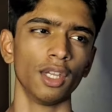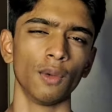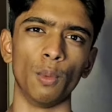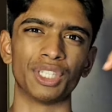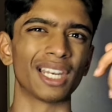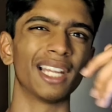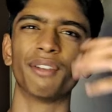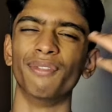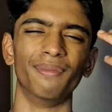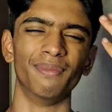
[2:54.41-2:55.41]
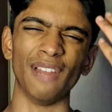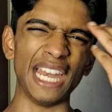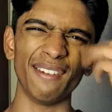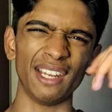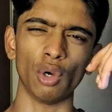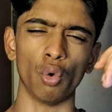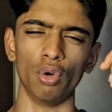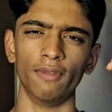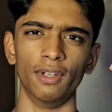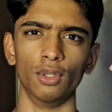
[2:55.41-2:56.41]
which are like very
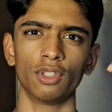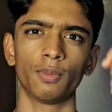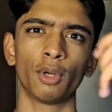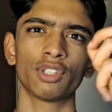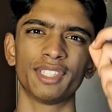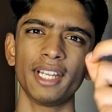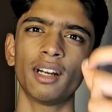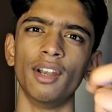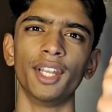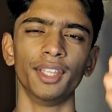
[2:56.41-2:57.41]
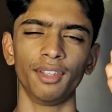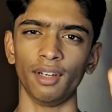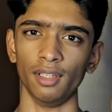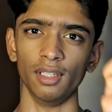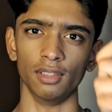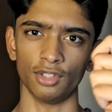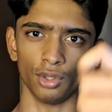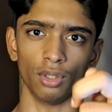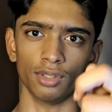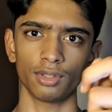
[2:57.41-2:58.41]
old videos, because they contain the real
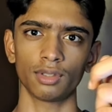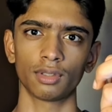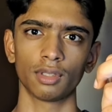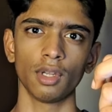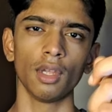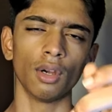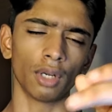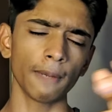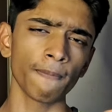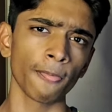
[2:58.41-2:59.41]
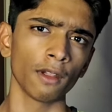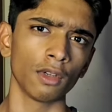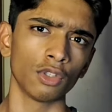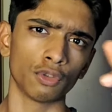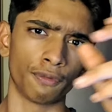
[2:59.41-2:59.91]
sauce. Okay, so